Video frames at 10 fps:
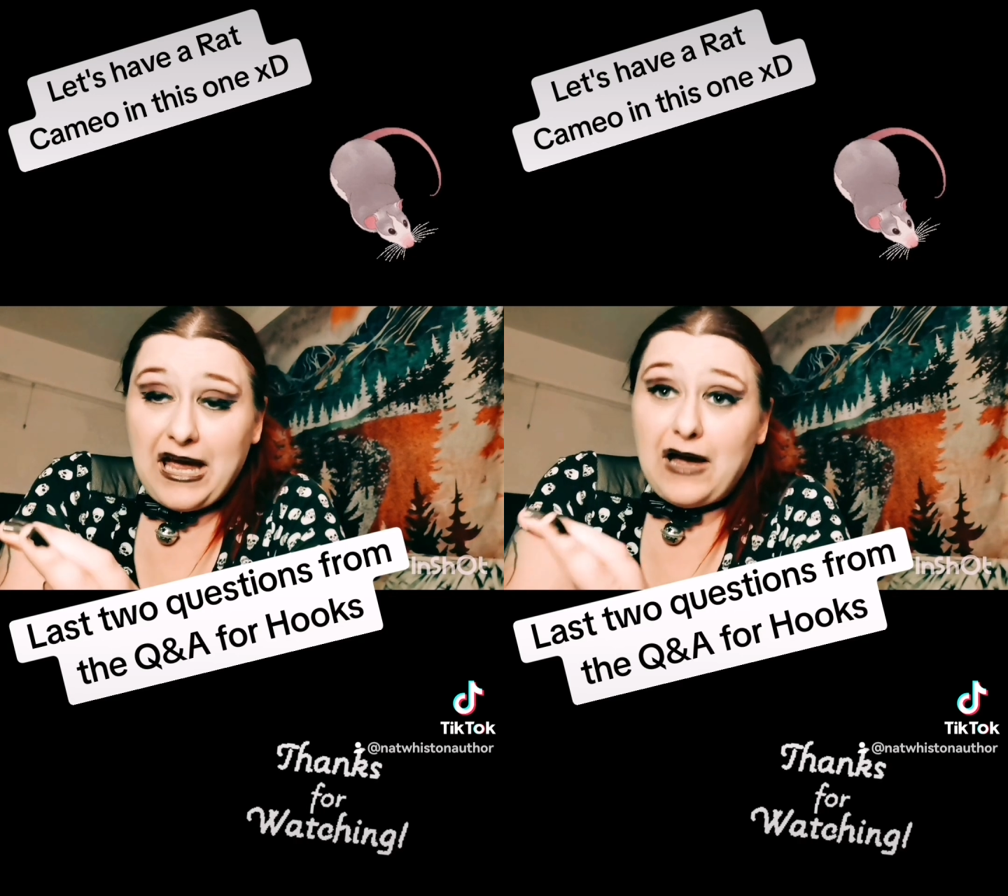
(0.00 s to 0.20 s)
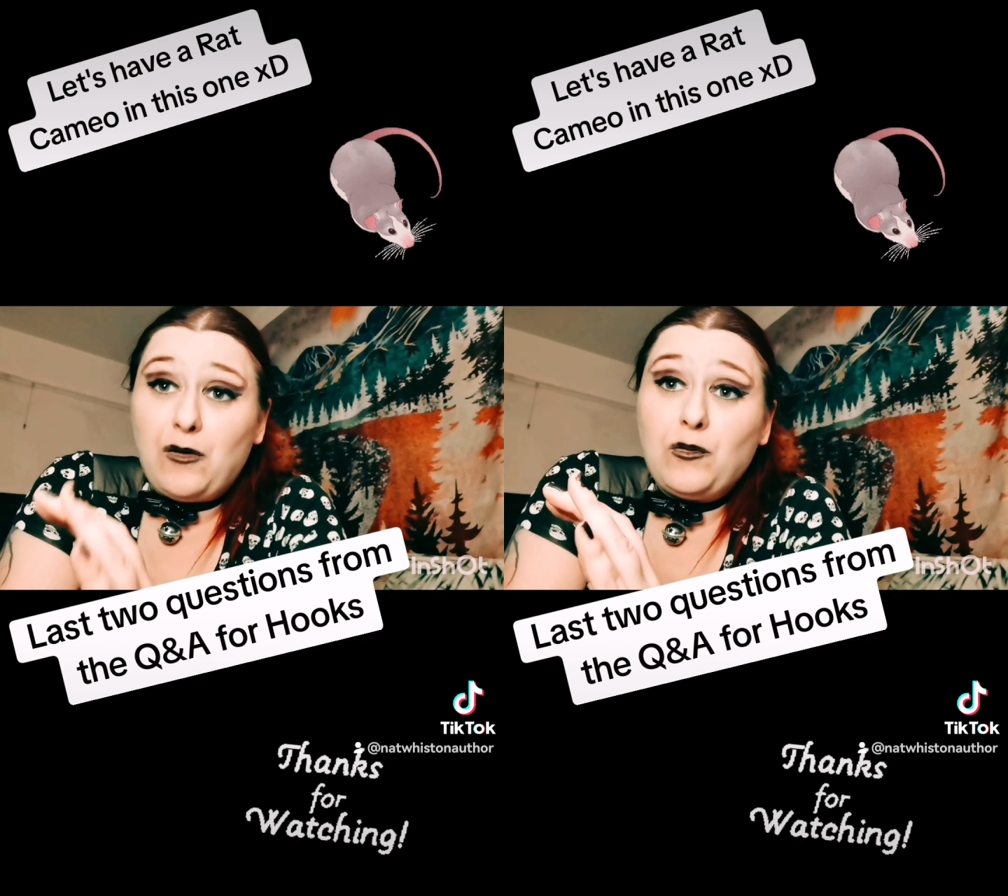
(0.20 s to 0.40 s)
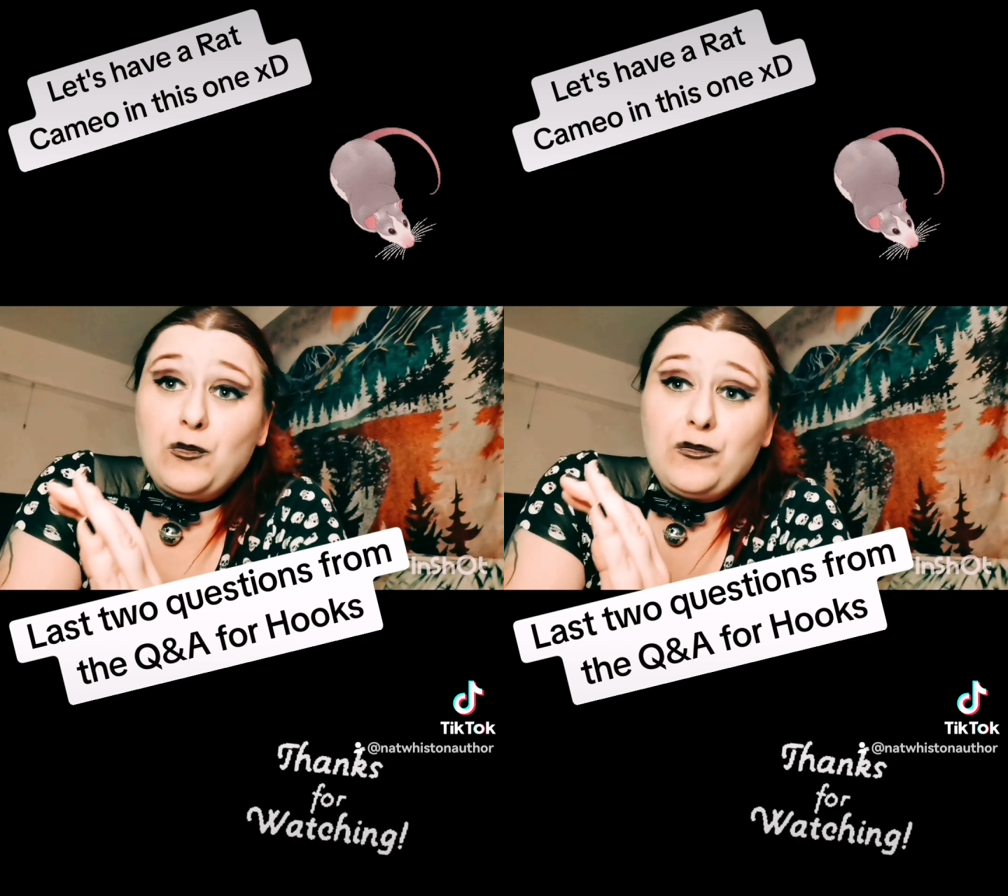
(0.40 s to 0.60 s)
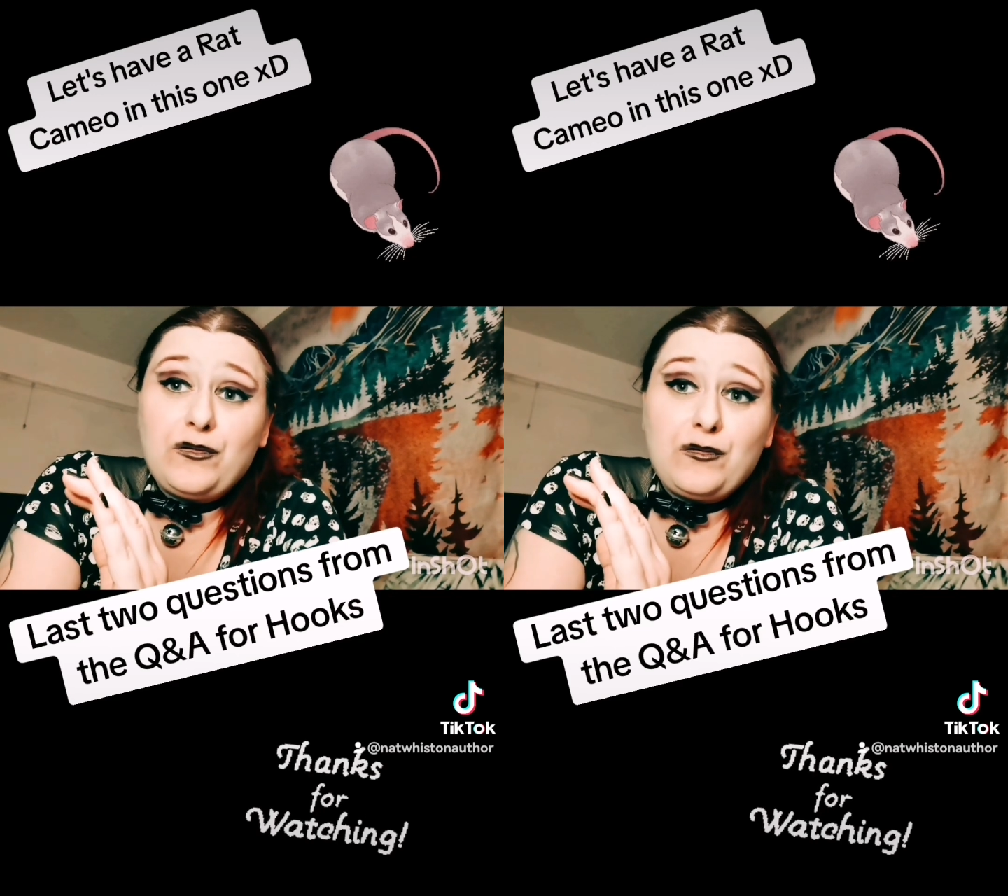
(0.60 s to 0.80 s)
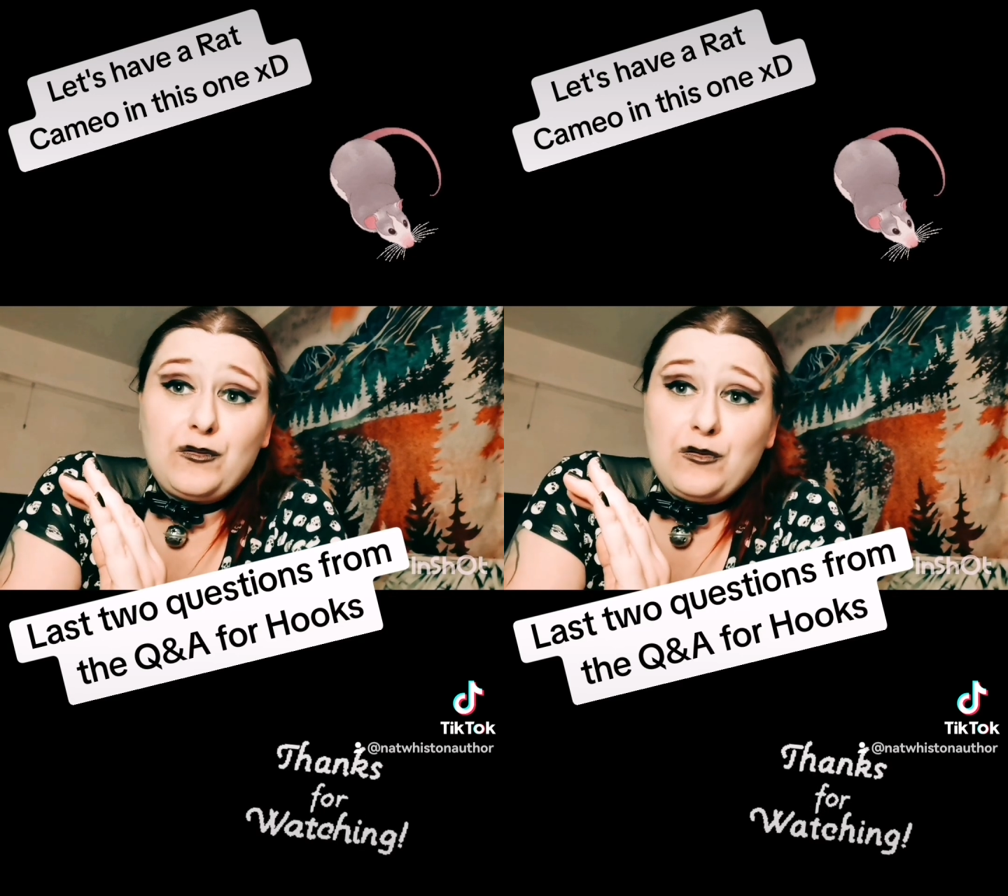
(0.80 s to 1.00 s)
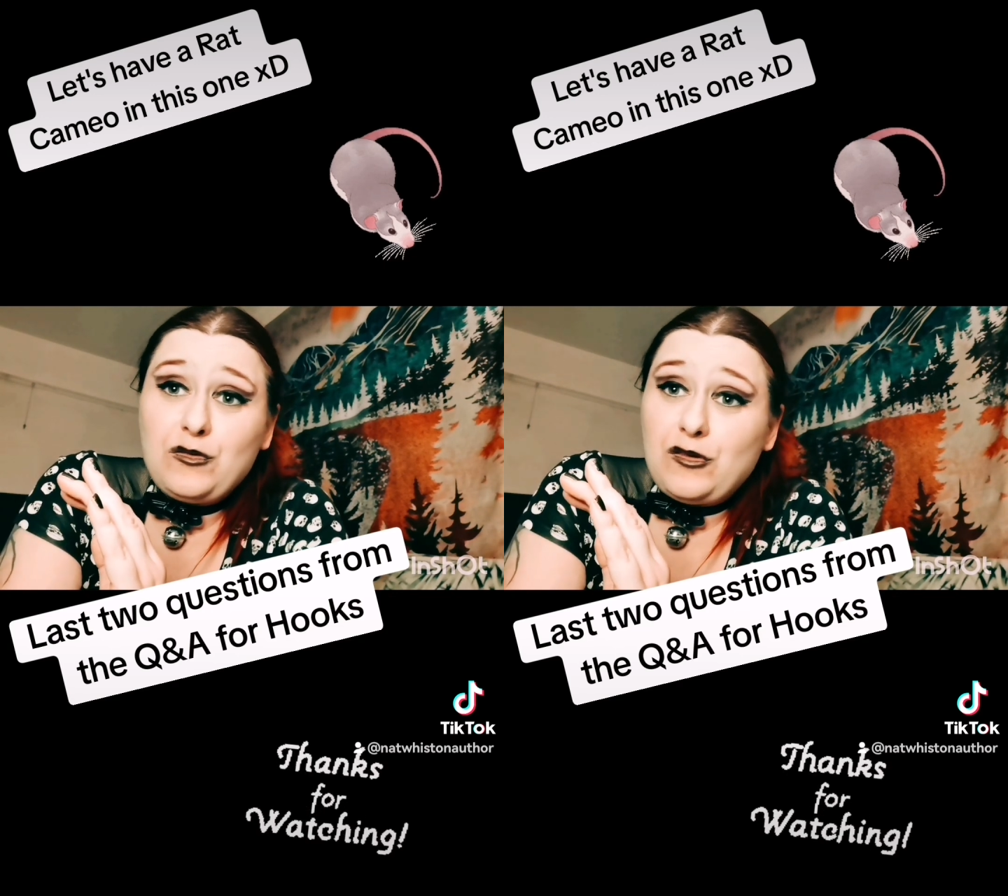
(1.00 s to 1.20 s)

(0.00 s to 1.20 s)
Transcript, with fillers: cows,